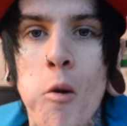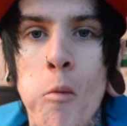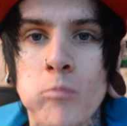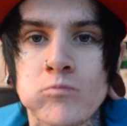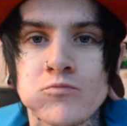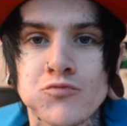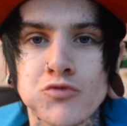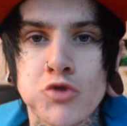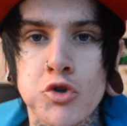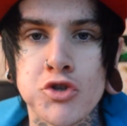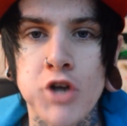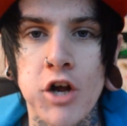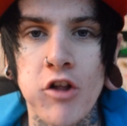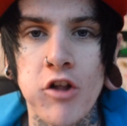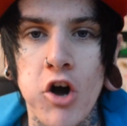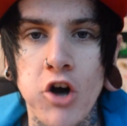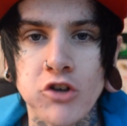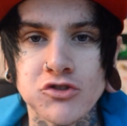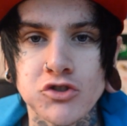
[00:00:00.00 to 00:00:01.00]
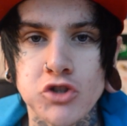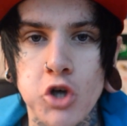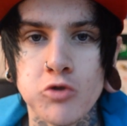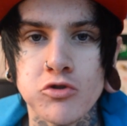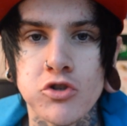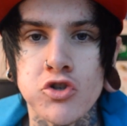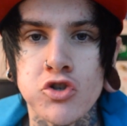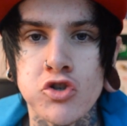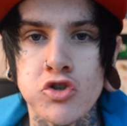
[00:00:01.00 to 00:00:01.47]
Nutella on
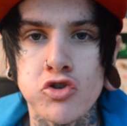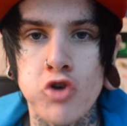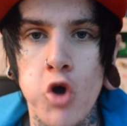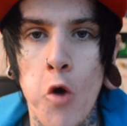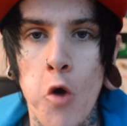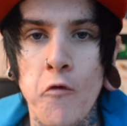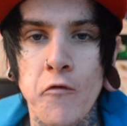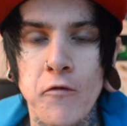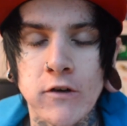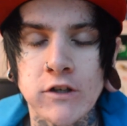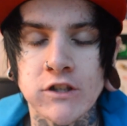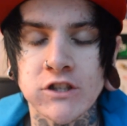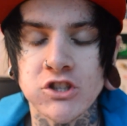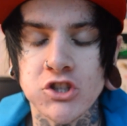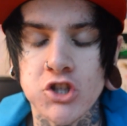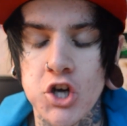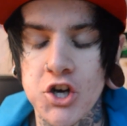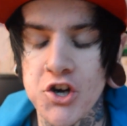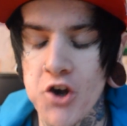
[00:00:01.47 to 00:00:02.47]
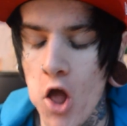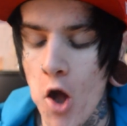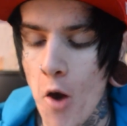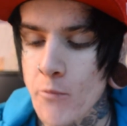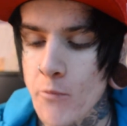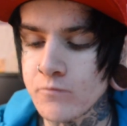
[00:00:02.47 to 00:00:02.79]
toast is so fucking good.